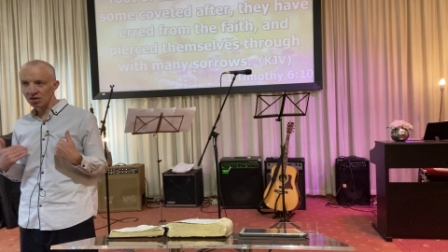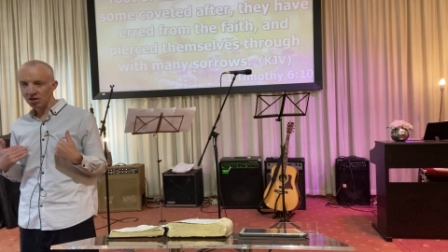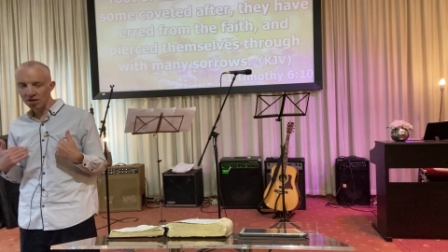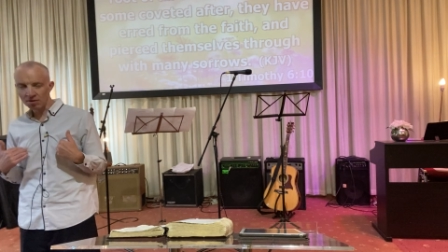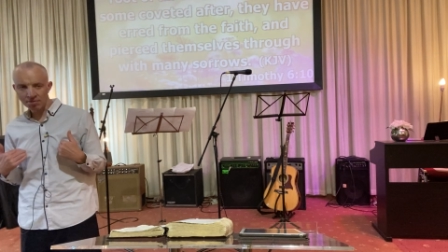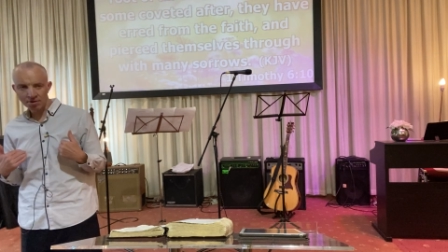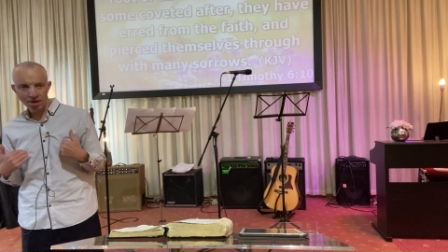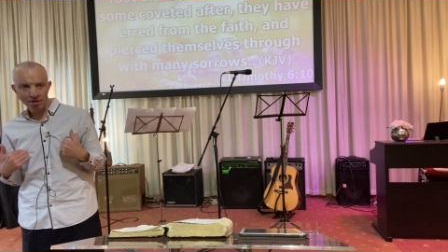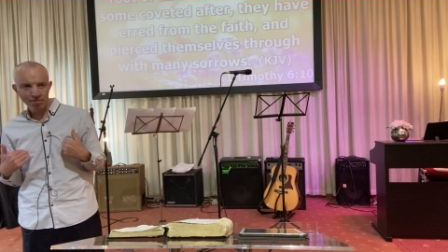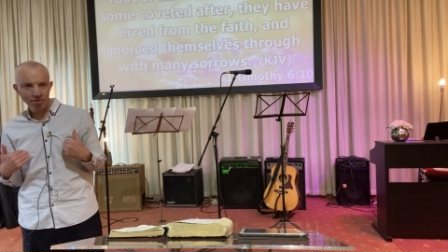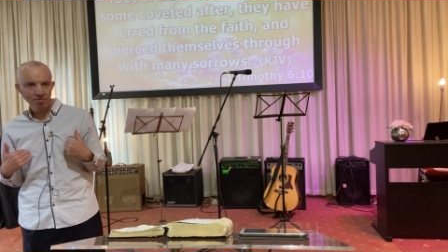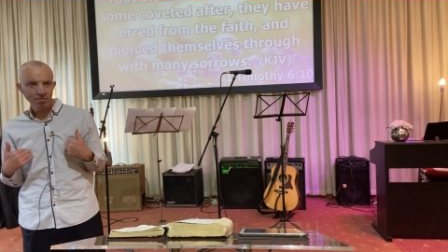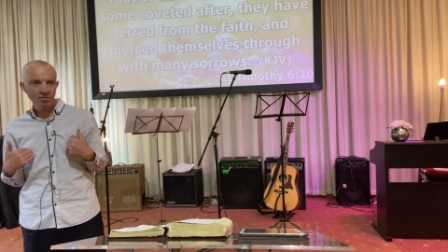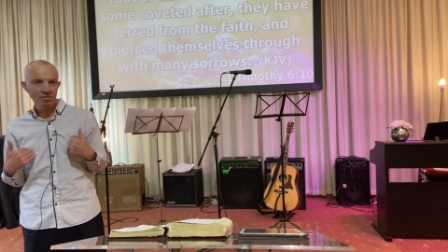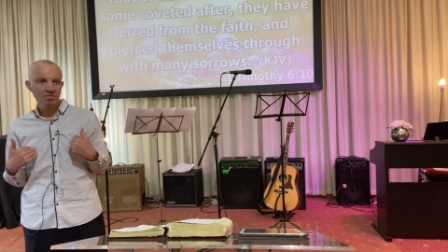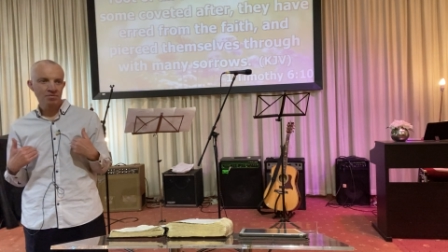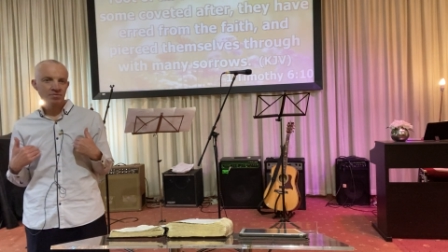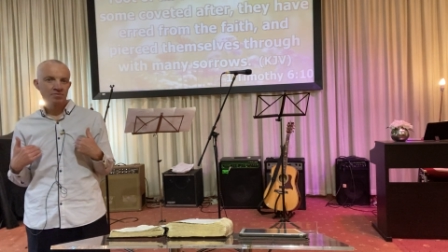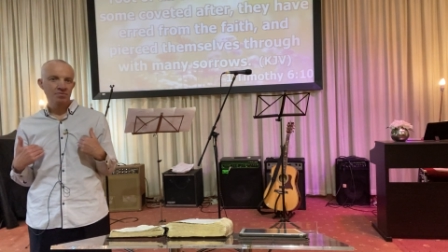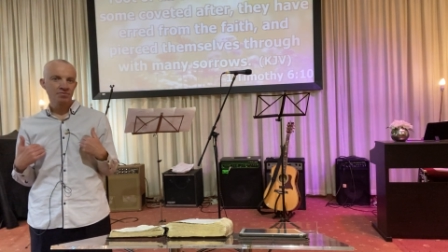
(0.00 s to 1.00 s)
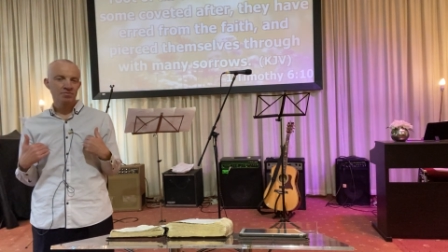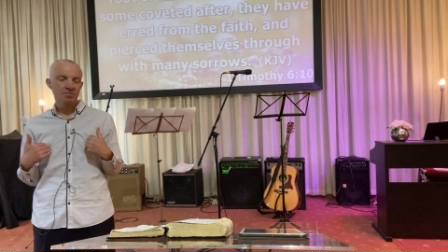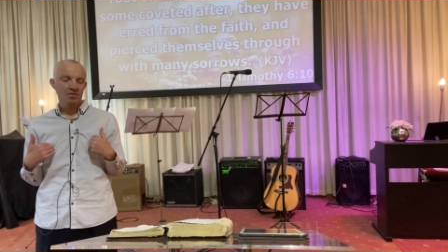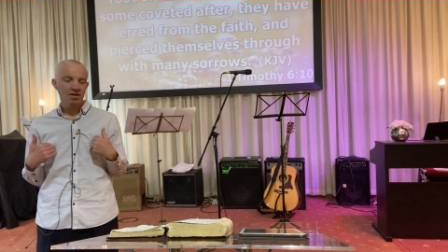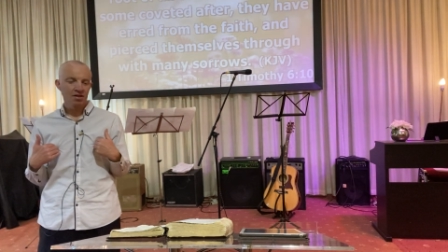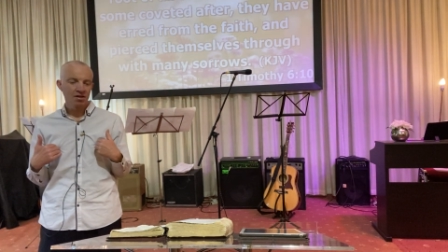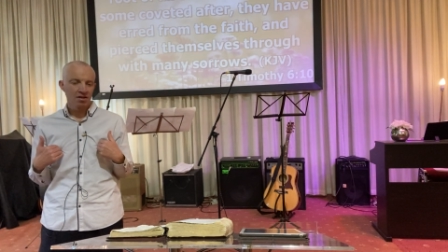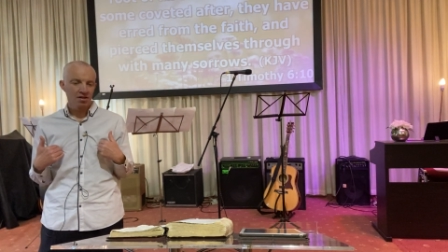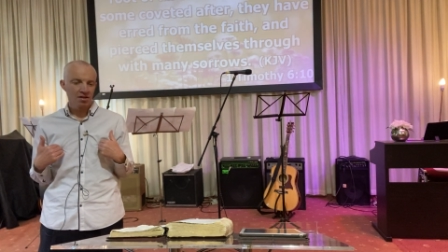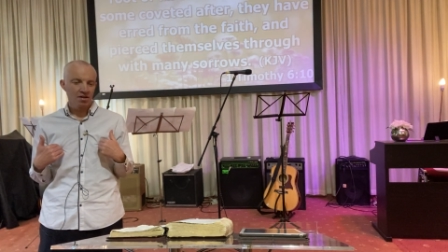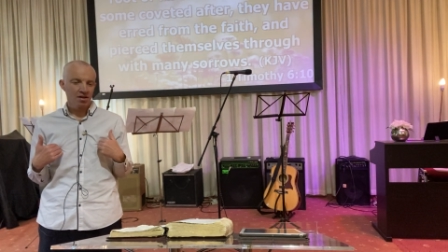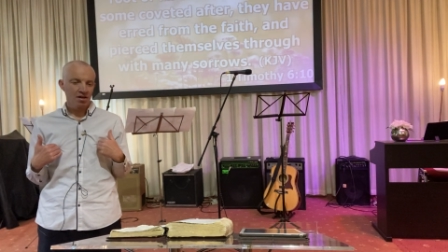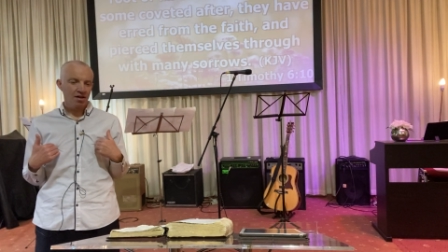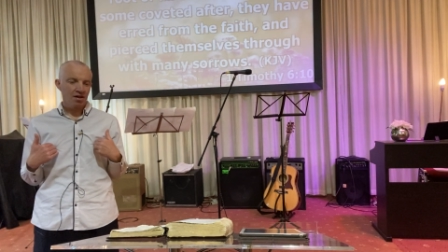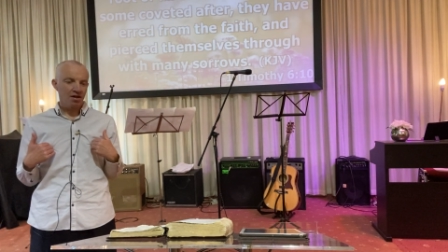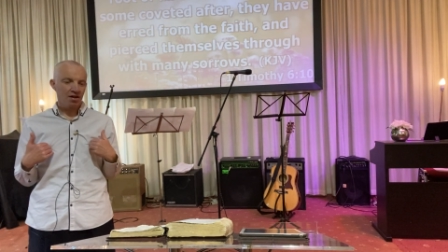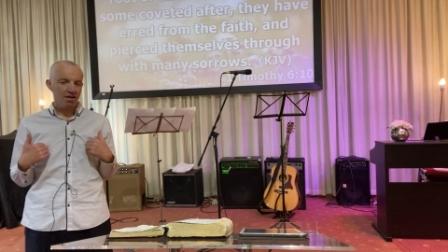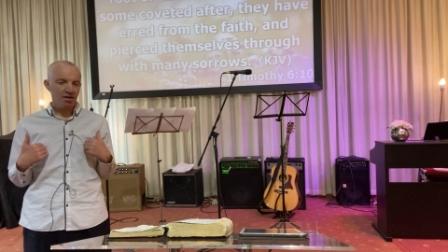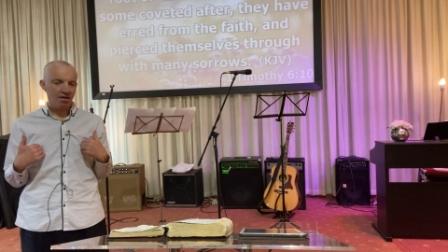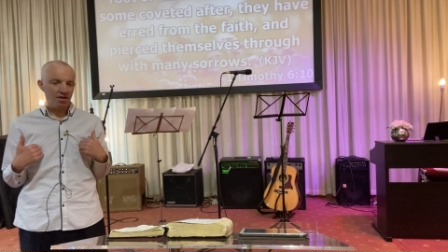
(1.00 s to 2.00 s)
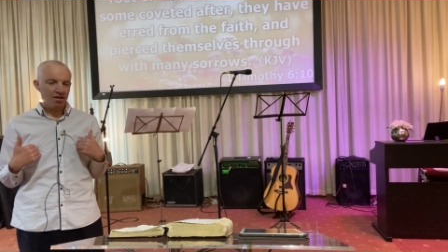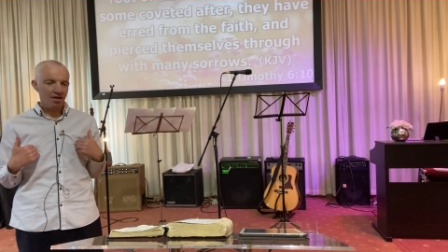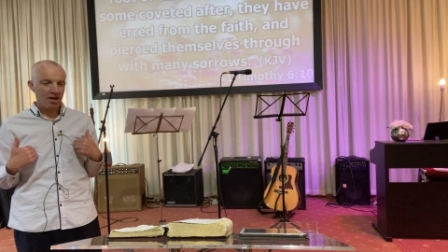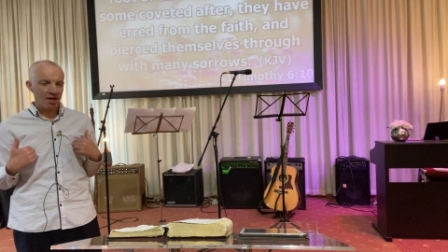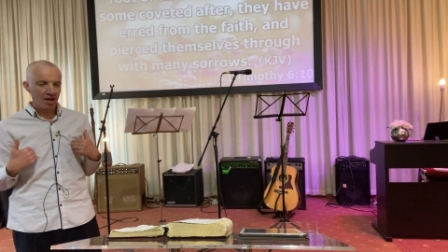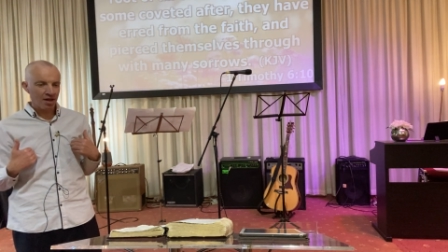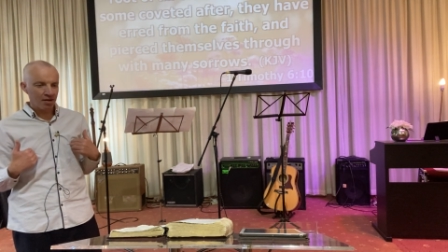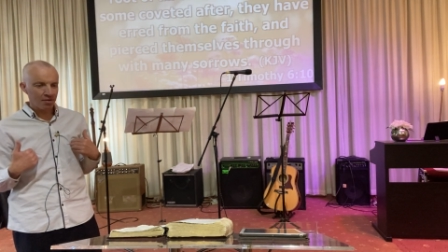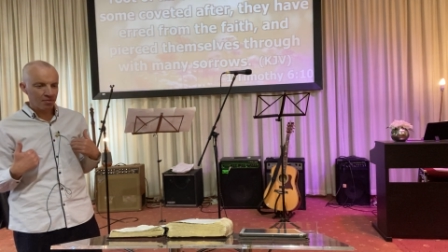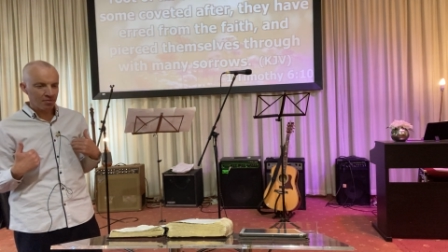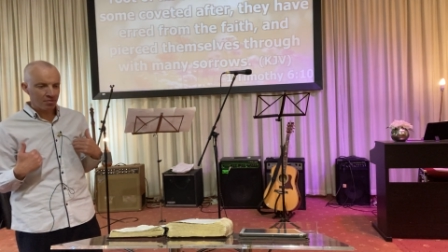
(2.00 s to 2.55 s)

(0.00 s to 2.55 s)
are the problem. And uh,